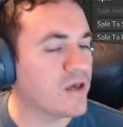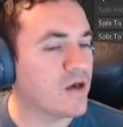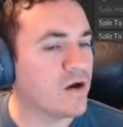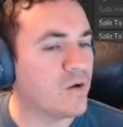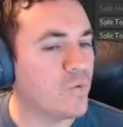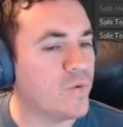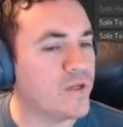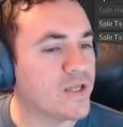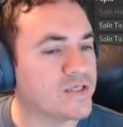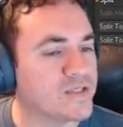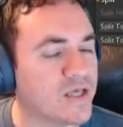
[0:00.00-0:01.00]

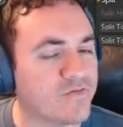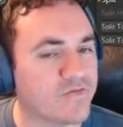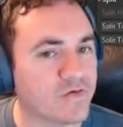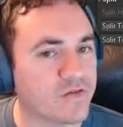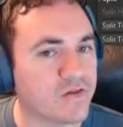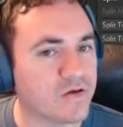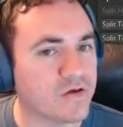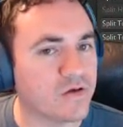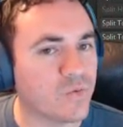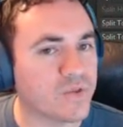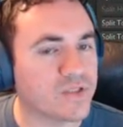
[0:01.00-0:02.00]
Is that for
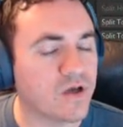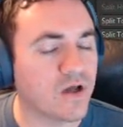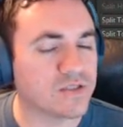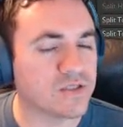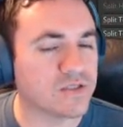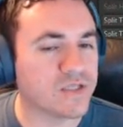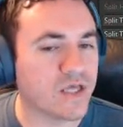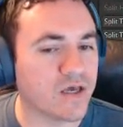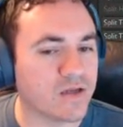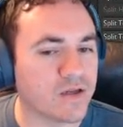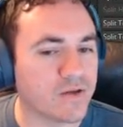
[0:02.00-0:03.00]
what console is
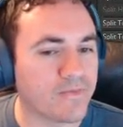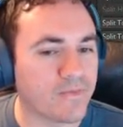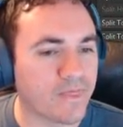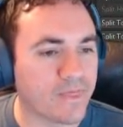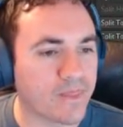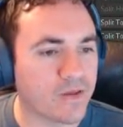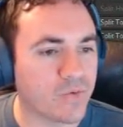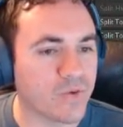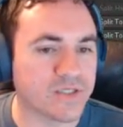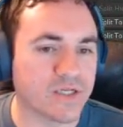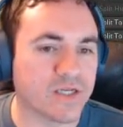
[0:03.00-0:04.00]
that?
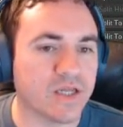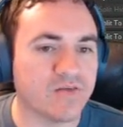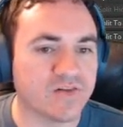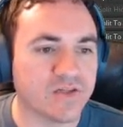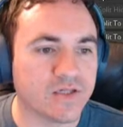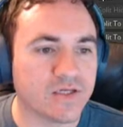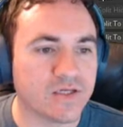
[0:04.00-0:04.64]
Resident Evil.